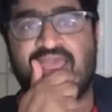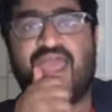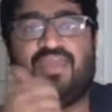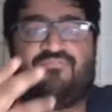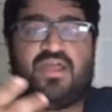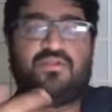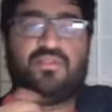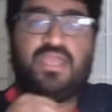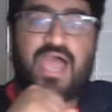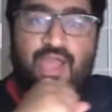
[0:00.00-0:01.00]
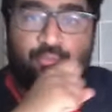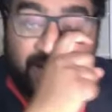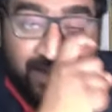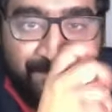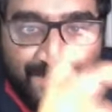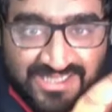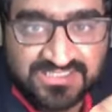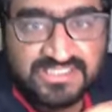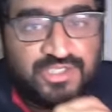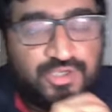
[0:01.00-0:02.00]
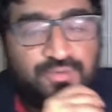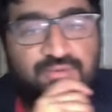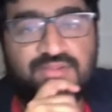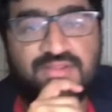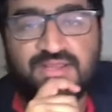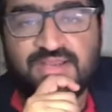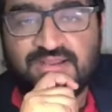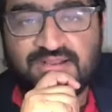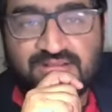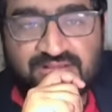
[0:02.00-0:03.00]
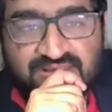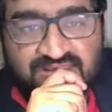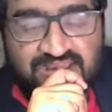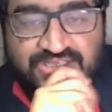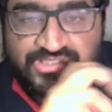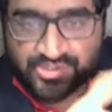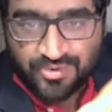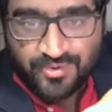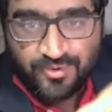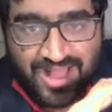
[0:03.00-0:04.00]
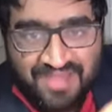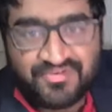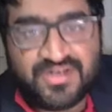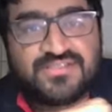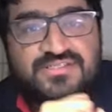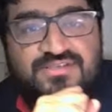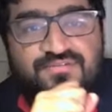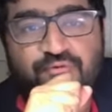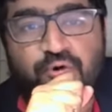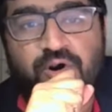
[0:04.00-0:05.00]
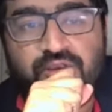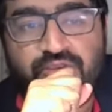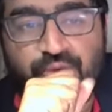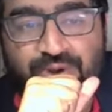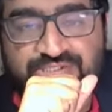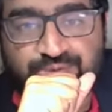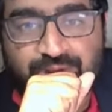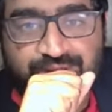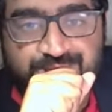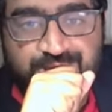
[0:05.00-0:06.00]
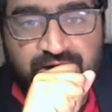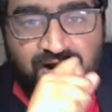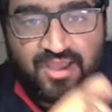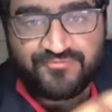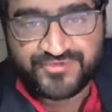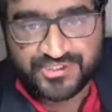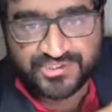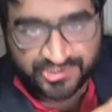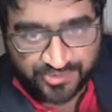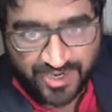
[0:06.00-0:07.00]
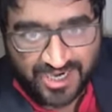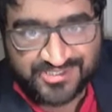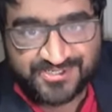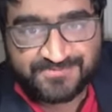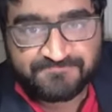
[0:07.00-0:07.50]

And finally, I want to commend to you the historical evidence for the resurrection of Jesus Christ.